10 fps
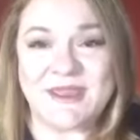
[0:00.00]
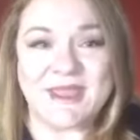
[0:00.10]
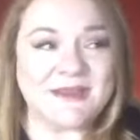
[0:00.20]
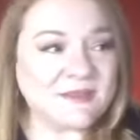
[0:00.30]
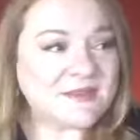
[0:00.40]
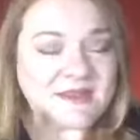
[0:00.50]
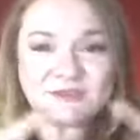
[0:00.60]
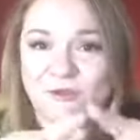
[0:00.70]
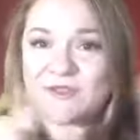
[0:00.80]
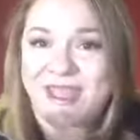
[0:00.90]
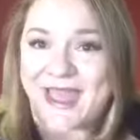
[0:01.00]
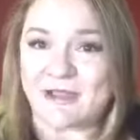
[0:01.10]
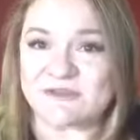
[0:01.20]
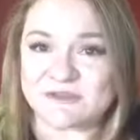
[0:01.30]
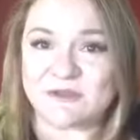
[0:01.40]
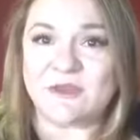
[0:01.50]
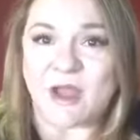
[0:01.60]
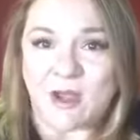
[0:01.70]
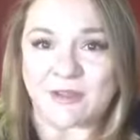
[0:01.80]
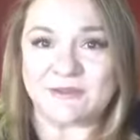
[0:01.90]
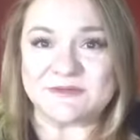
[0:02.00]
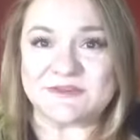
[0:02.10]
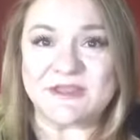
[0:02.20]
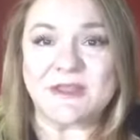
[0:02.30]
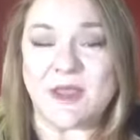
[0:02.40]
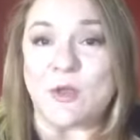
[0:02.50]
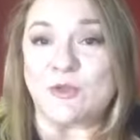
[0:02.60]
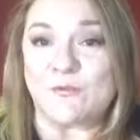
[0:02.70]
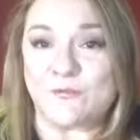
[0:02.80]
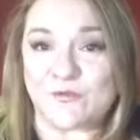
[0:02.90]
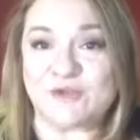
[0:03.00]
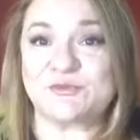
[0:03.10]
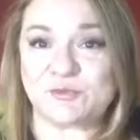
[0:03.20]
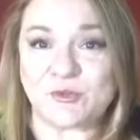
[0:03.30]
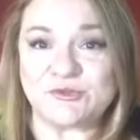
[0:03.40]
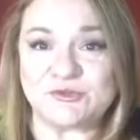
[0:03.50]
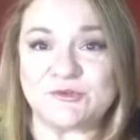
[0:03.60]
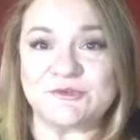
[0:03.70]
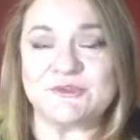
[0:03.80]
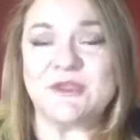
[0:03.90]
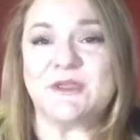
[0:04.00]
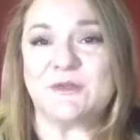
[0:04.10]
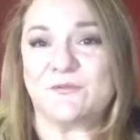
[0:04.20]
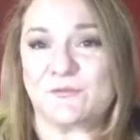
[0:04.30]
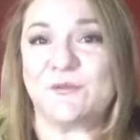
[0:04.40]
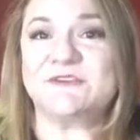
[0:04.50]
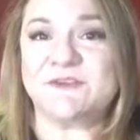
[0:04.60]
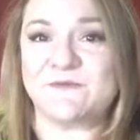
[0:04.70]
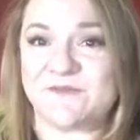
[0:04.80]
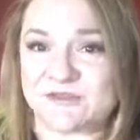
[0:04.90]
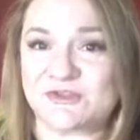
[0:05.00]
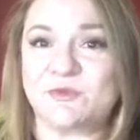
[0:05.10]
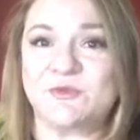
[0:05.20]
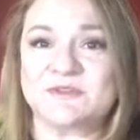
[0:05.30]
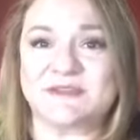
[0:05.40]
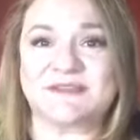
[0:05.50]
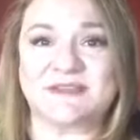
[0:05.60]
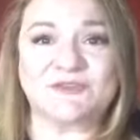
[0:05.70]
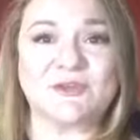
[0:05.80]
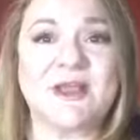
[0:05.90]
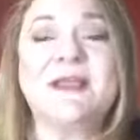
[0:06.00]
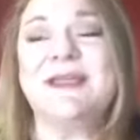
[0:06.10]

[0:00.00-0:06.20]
Anything that's on the outer aisles, your fresh produce, your fruits and vegetables, etc.,